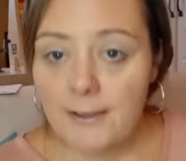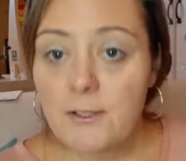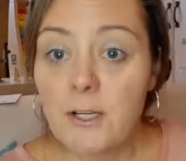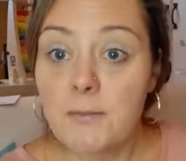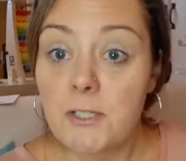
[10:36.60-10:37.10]

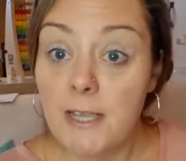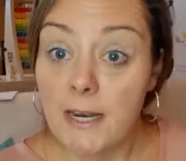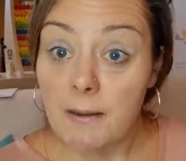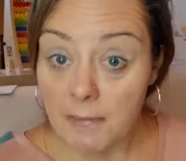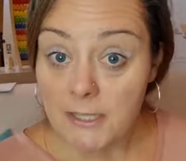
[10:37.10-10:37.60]
Sorry, I'm just
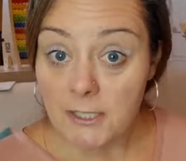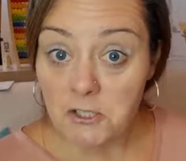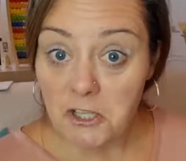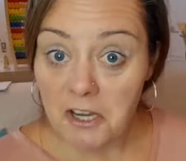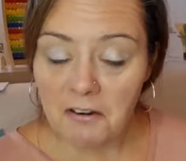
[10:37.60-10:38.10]
getting a
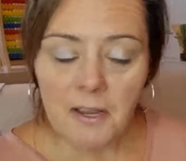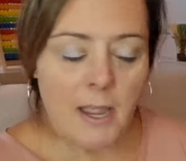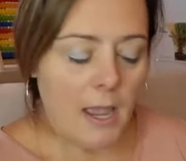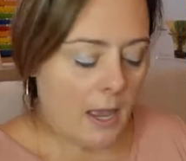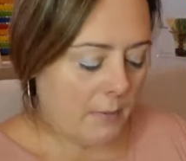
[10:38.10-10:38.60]
message there.
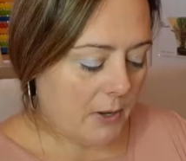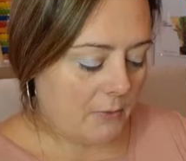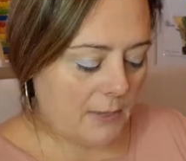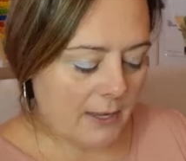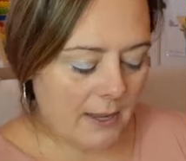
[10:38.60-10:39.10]
It
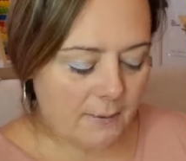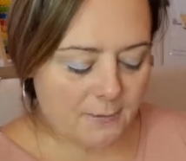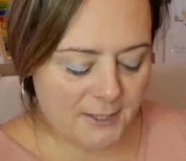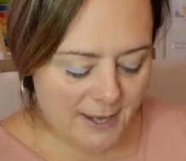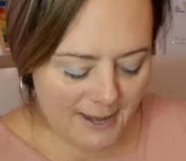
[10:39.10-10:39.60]
really
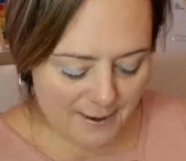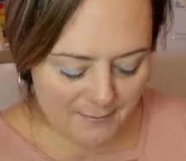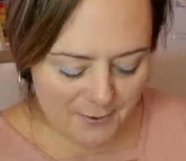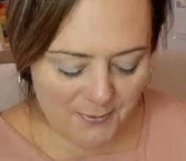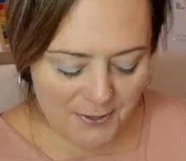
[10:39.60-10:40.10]
helped
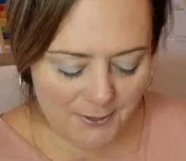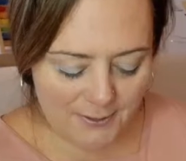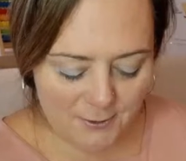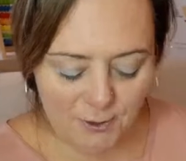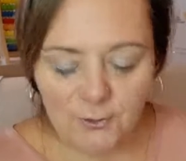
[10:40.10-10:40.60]
with the
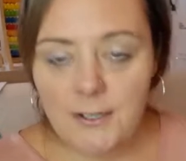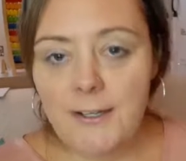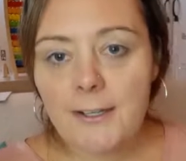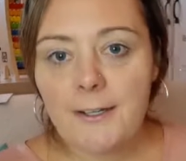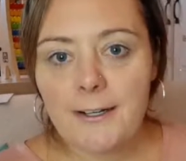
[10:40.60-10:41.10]

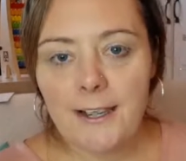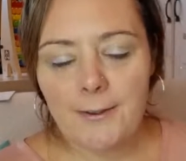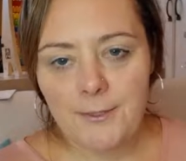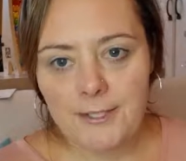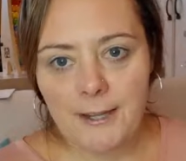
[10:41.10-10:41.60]
children learning how
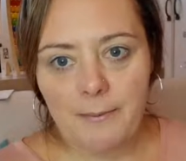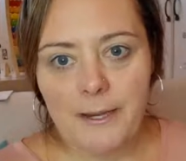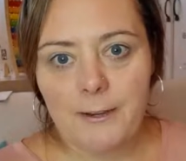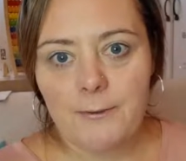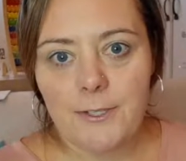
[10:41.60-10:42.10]
to skip
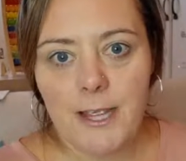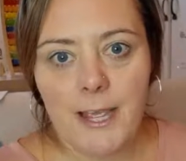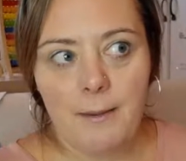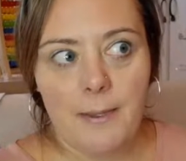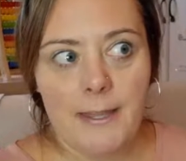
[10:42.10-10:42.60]
count,
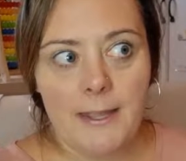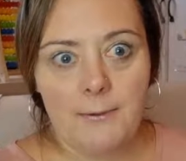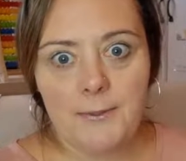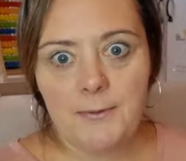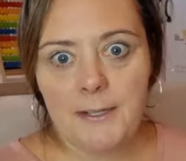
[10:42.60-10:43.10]
and that
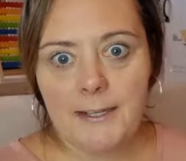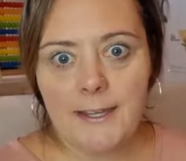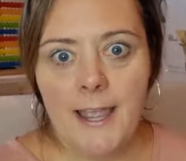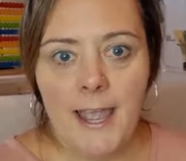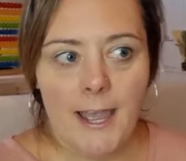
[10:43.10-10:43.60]
was really
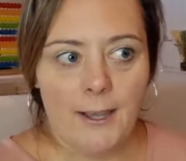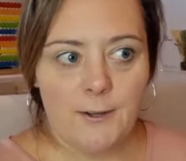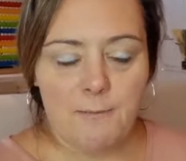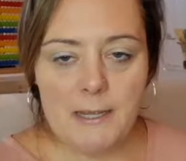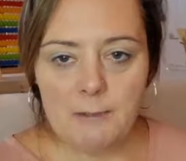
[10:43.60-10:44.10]
a
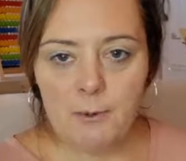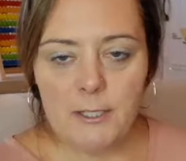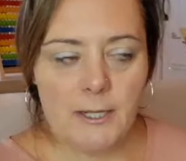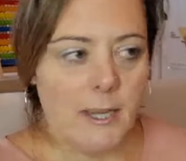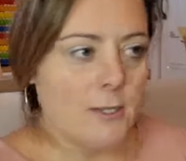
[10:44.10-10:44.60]
good base point.
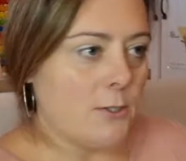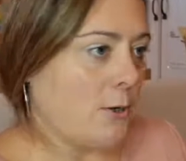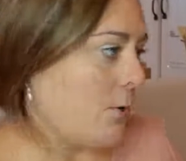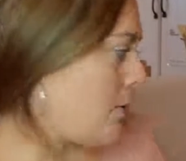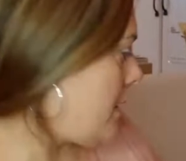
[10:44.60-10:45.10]

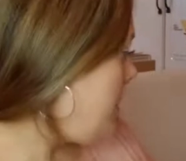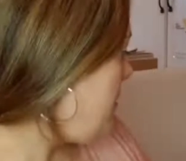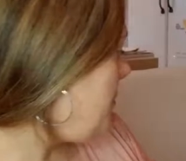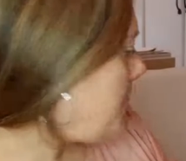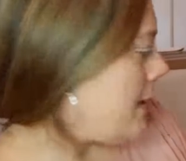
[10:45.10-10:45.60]
So
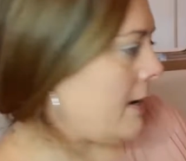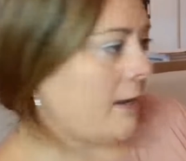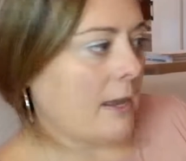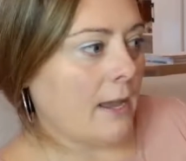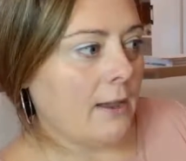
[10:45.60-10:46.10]
we
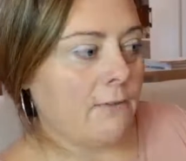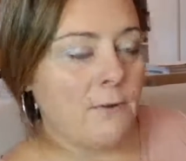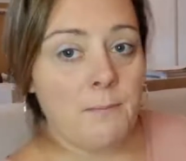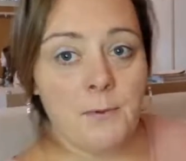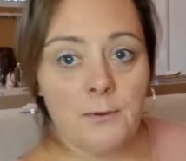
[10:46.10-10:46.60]

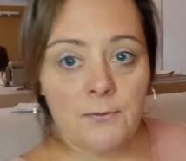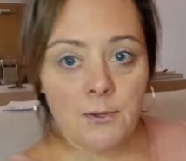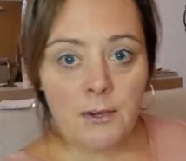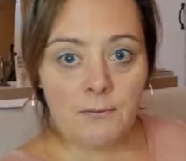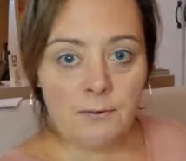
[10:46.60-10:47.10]
have moved
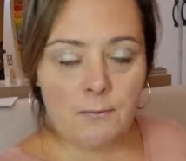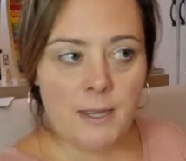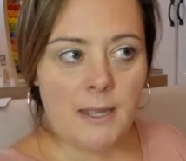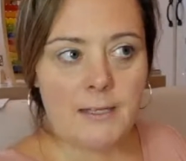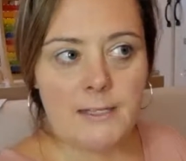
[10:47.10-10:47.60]
on from
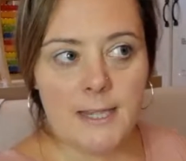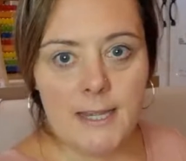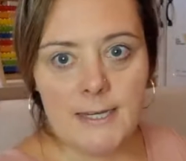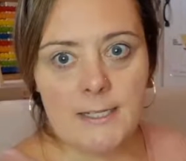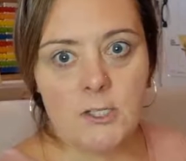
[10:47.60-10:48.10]
that.
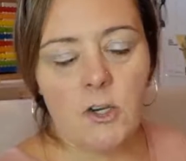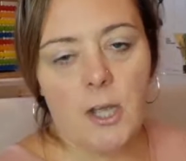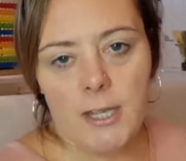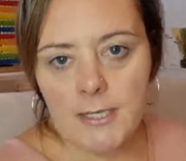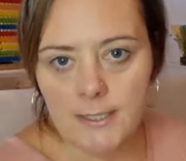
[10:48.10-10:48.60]
Katie is
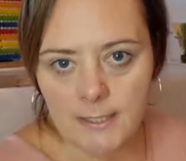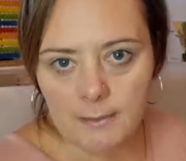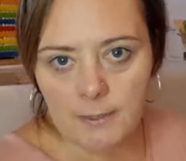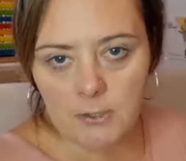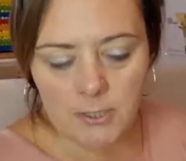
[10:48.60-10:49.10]
not into
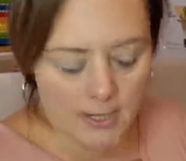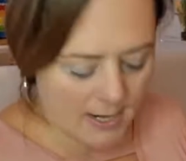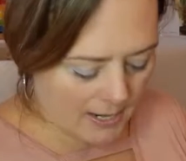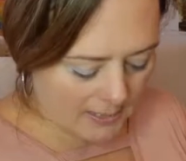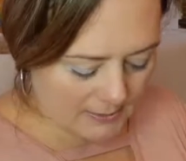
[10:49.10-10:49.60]
skip counting
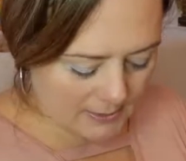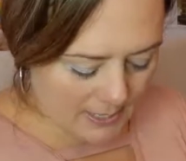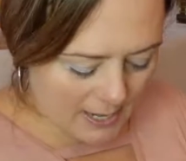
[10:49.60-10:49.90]
yet.